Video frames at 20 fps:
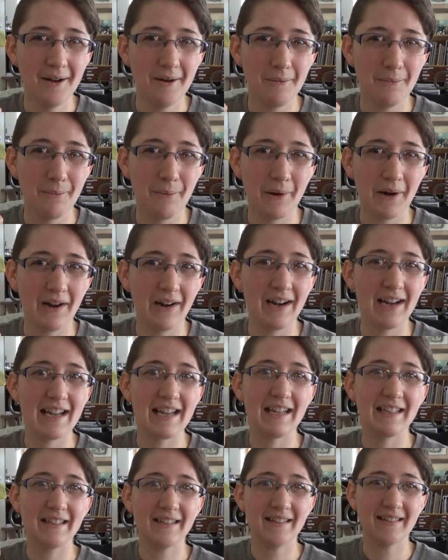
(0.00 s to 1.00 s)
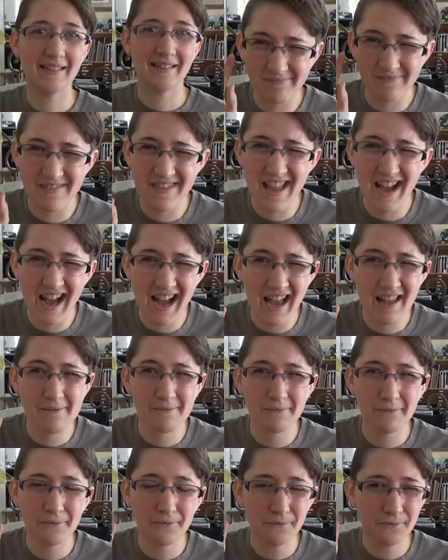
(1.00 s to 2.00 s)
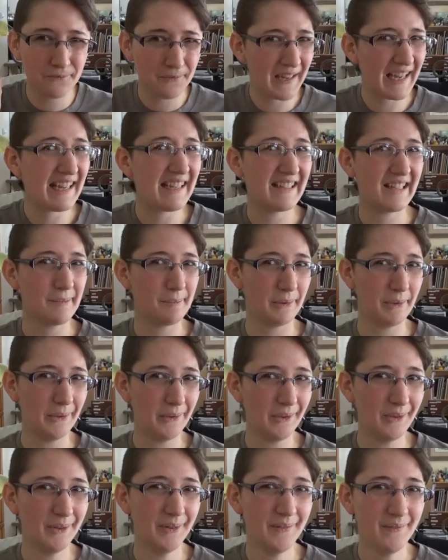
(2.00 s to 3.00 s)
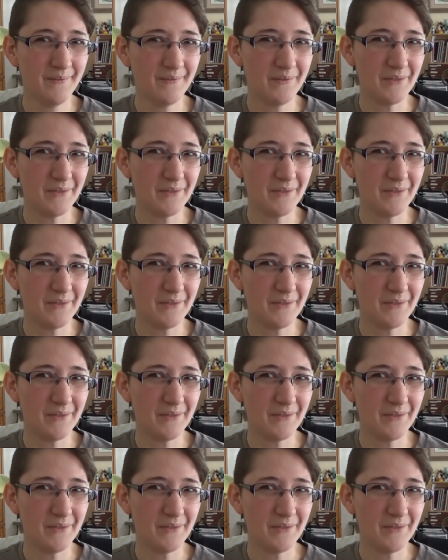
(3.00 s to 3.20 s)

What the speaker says: where it's not feasible